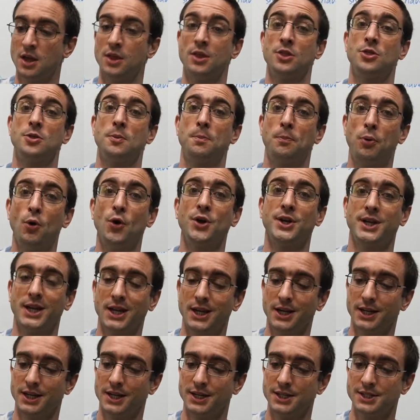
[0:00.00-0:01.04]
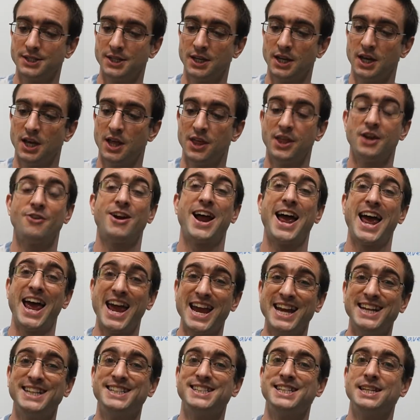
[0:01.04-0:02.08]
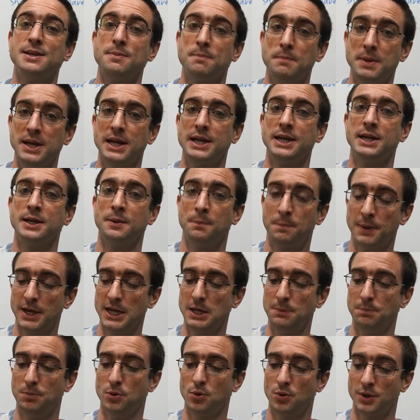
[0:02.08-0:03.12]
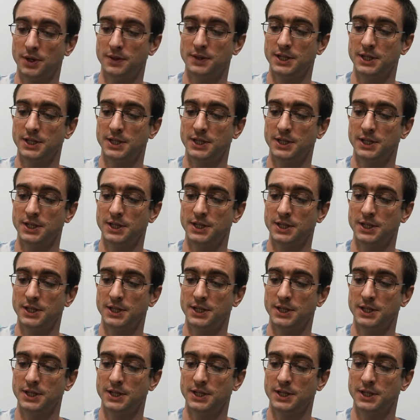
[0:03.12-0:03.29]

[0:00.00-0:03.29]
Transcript: The point is, there are 80 million people in